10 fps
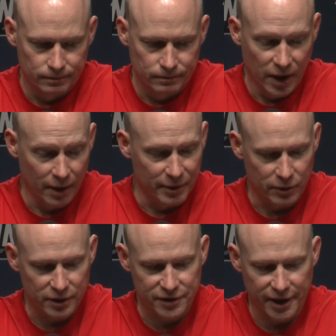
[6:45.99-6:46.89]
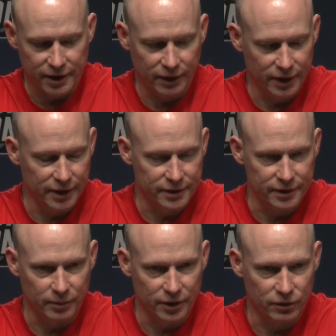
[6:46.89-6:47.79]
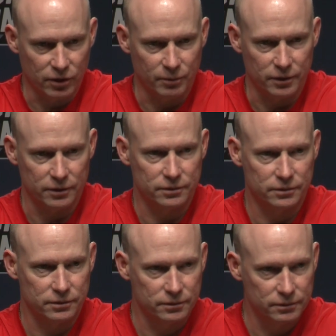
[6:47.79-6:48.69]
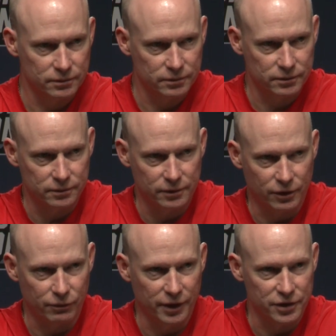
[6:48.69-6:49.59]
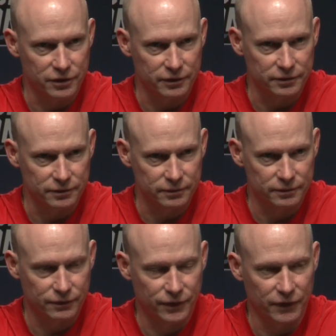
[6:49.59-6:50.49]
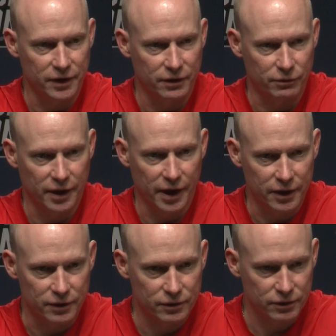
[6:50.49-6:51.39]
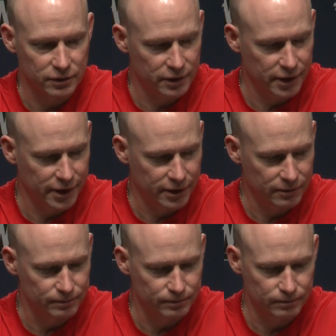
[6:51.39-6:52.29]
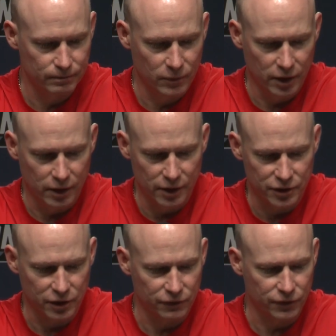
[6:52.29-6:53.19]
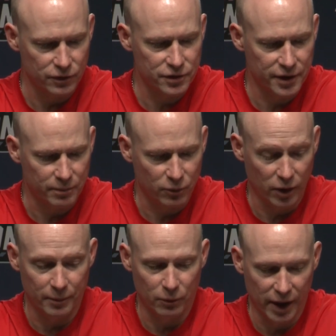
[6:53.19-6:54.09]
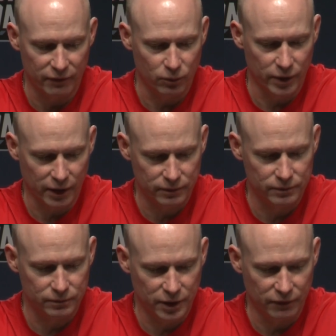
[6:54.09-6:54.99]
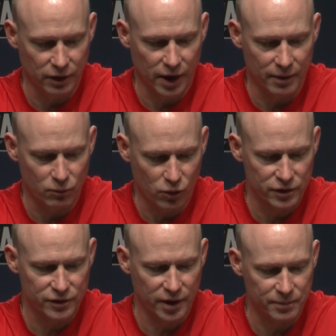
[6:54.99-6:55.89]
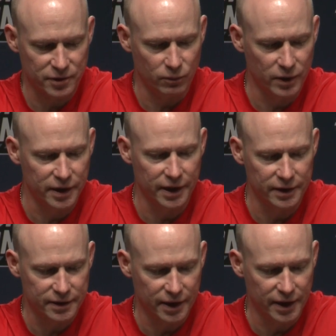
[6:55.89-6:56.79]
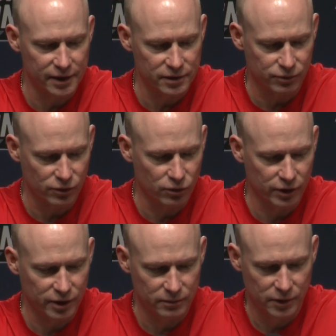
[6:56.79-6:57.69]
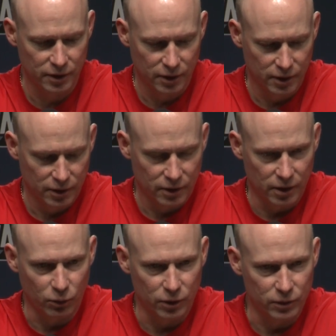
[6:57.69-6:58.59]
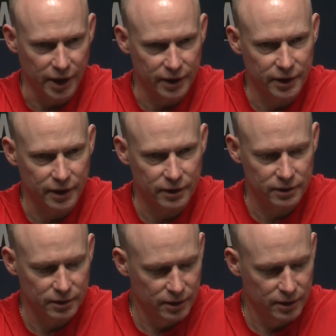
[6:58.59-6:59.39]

Yeah, I mean, we're in the second round of the NCAA tournament in 353 days. It's a good first step. I mean, we have a lot more steps that we need to take as a program, and we will get there.